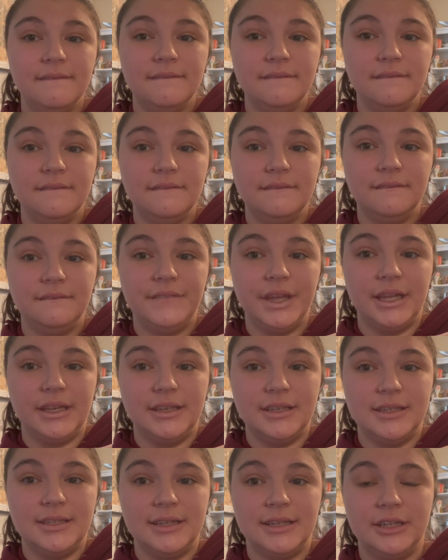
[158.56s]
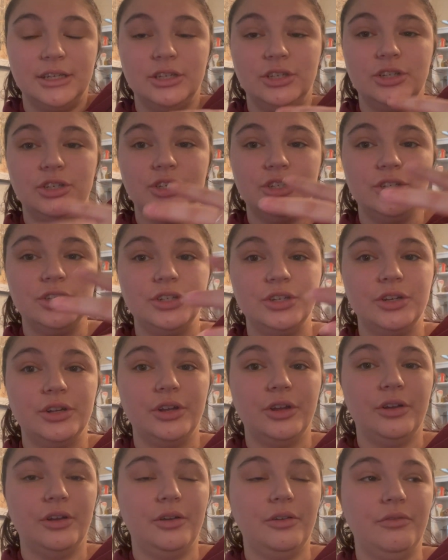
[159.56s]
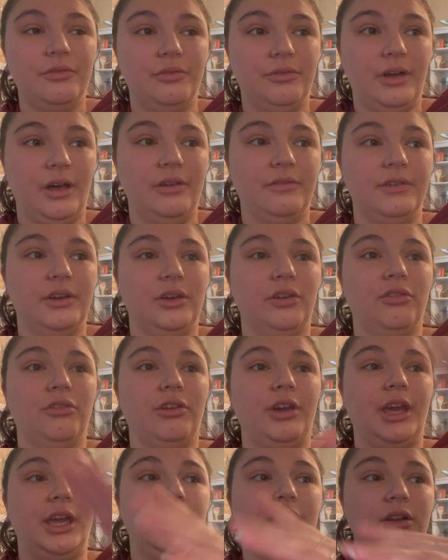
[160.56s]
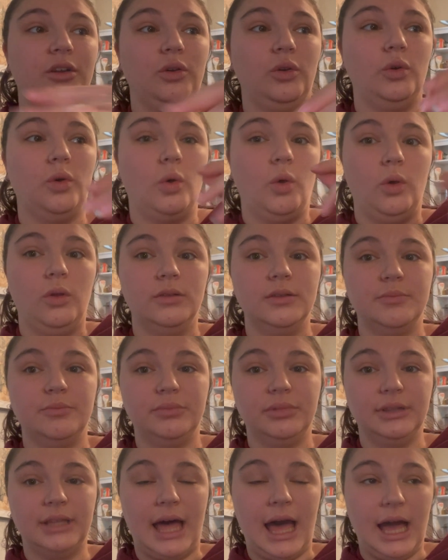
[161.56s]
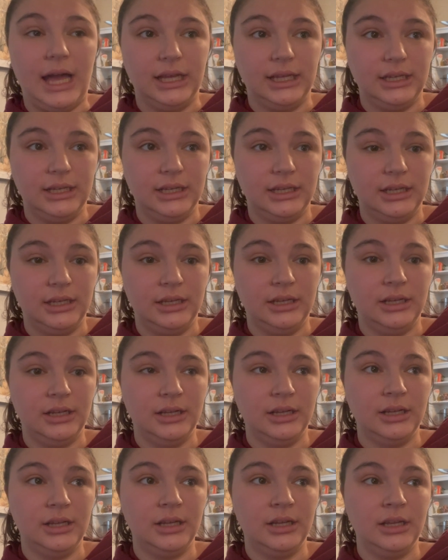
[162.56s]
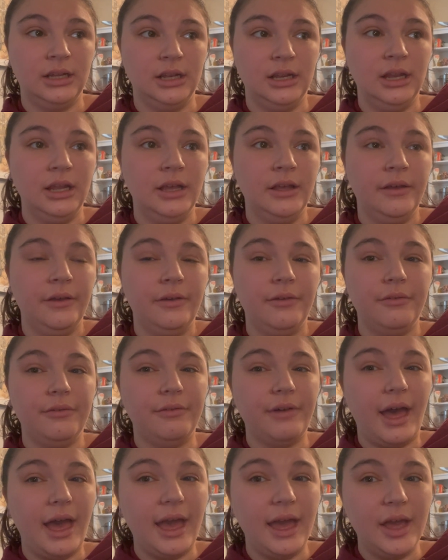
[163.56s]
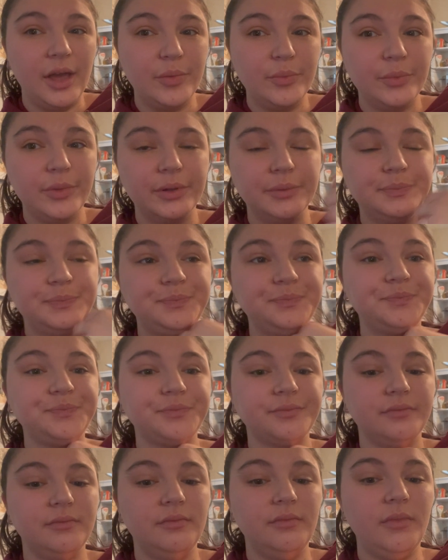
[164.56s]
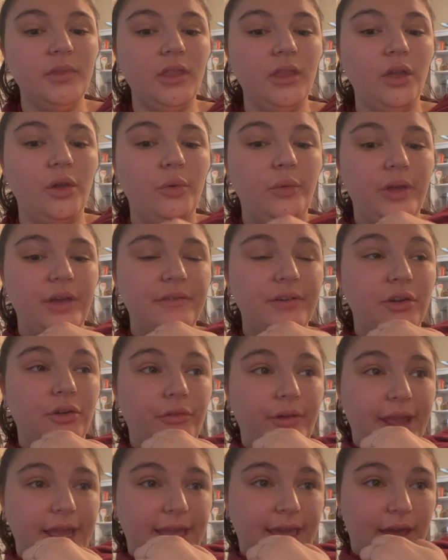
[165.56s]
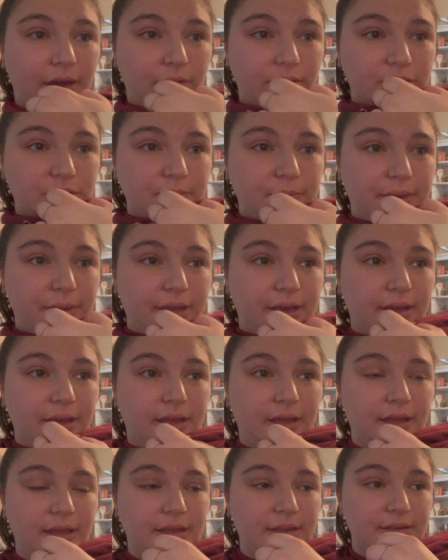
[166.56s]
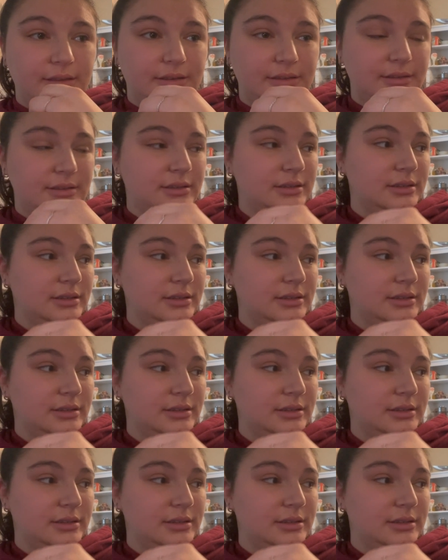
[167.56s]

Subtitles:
vintage velvet green, gold, black vibe. We have a gray couch because